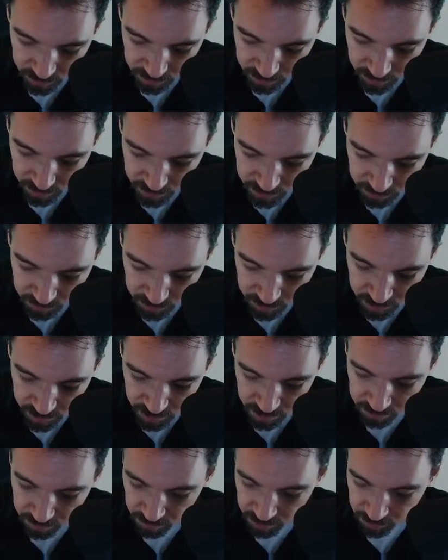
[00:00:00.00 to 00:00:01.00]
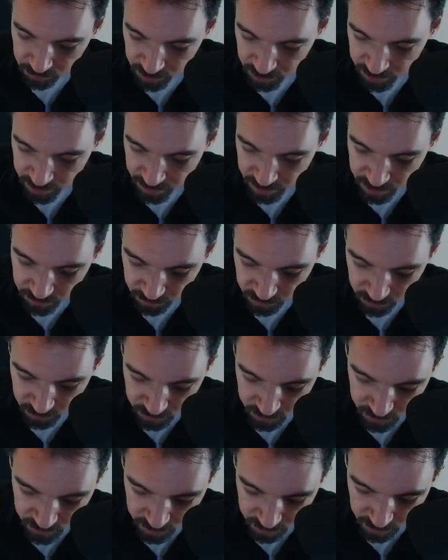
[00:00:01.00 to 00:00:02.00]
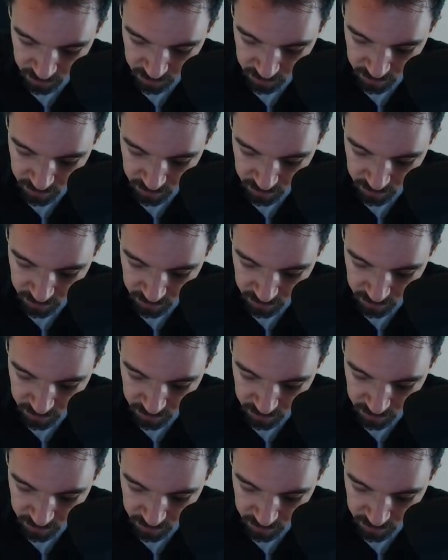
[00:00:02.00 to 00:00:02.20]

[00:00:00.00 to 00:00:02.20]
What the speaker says: Okay, so I'm going to take the limit as x approaches 0